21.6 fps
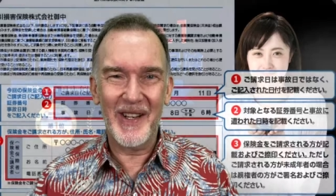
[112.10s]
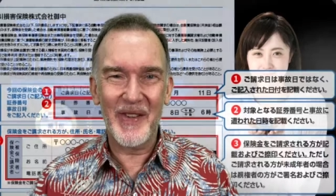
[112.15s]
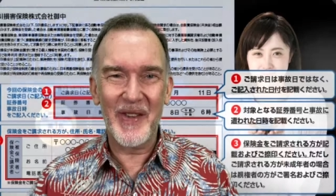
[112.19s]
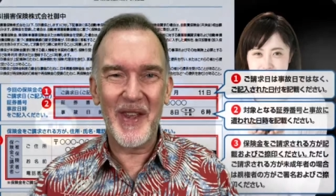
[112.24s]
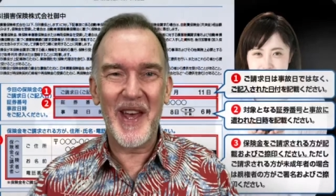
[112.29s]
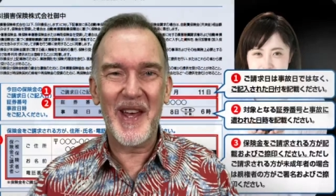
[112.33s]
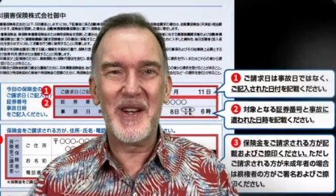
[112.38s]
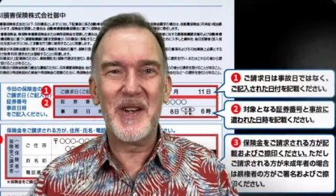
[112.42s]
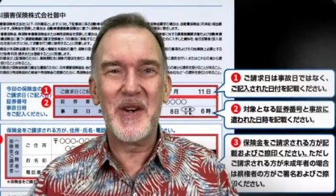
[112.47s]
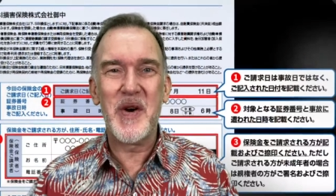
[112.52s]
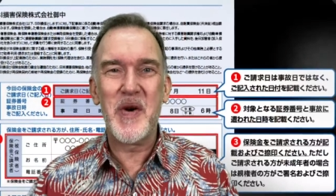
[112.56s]

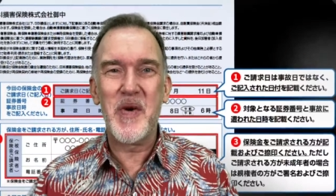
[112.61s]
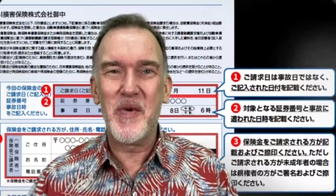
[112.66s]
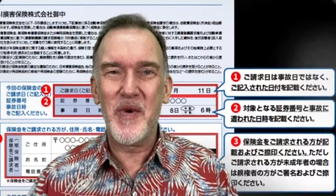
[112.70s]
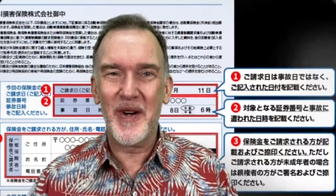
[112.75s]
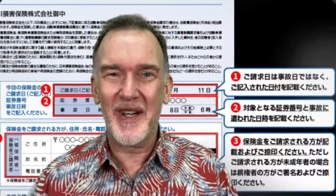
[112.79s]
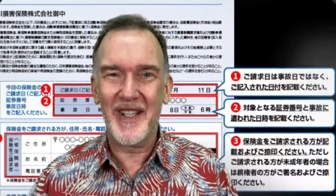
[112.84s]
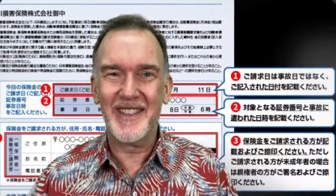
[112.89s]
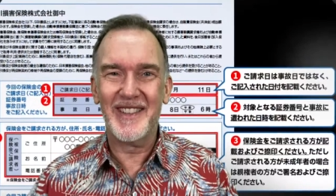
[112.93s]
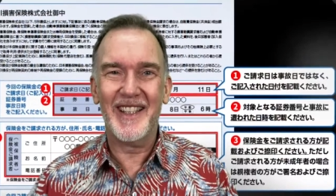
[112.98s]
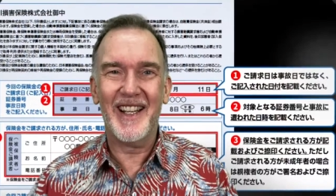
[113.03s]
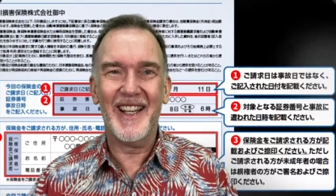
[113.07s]
that all
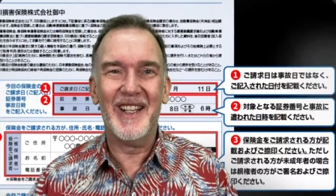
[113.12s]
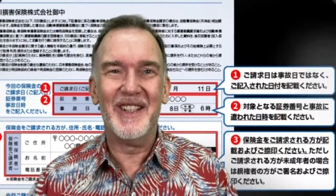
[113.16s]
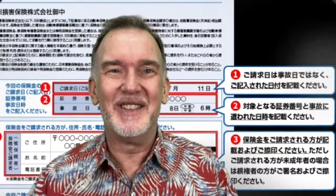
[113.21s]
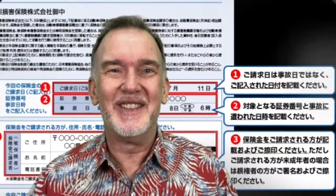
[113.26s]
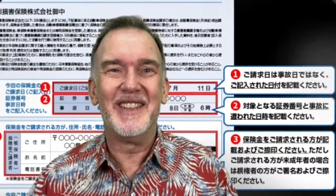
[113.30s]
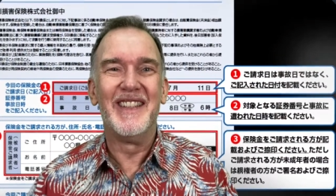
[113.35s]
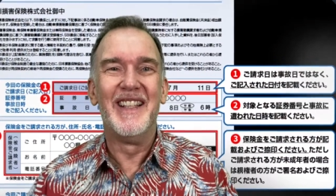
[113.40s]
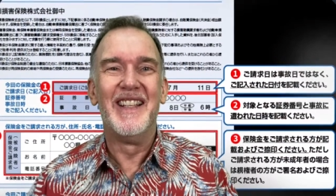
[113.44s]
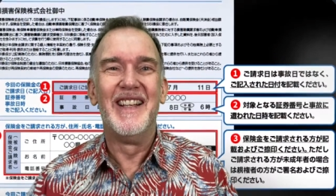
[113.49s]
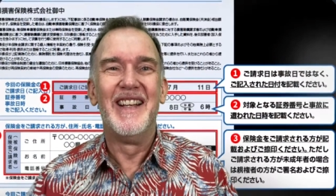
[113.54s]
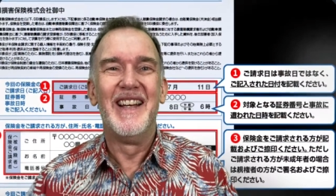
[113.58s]
works out.
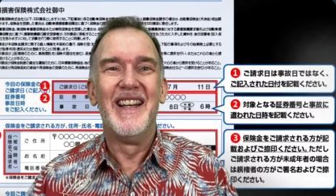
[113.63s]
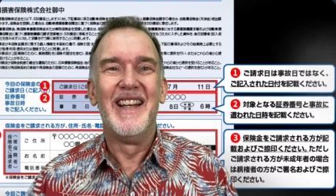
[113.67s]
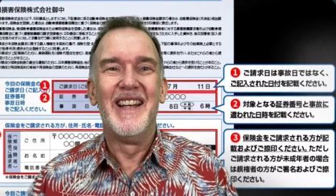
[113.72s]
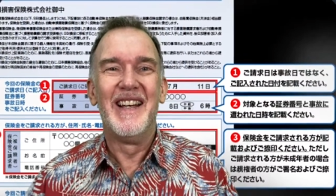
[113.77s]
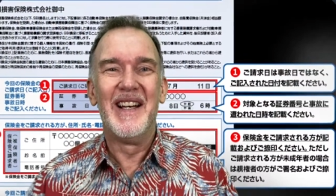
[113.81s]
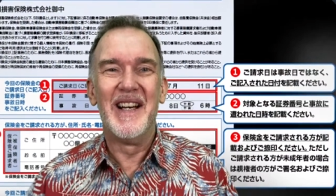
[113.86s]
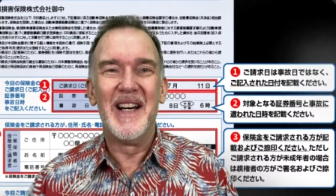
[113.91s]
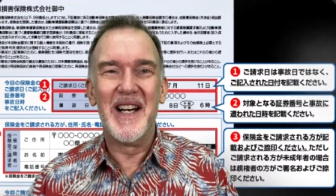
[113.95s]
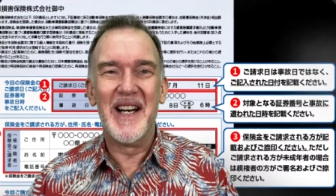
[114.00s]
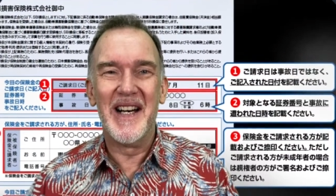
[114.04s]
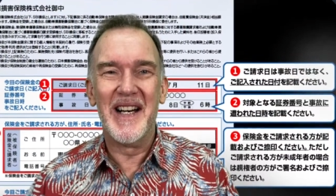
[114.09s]

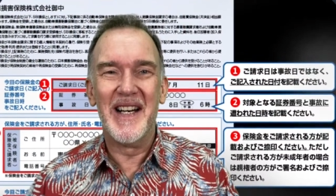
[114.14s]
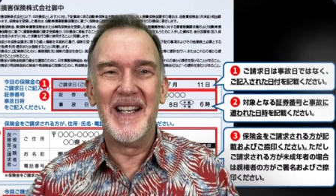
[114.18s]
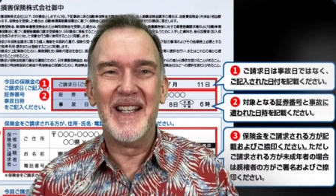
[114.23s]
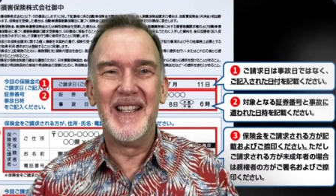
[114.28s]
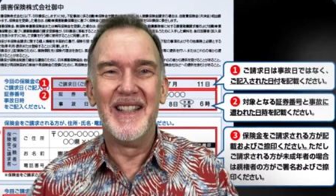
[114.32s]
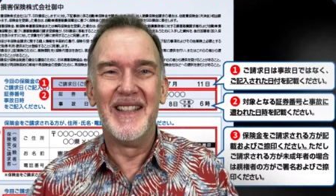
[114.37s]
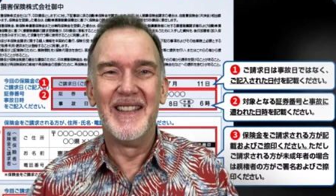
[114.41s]
Uh,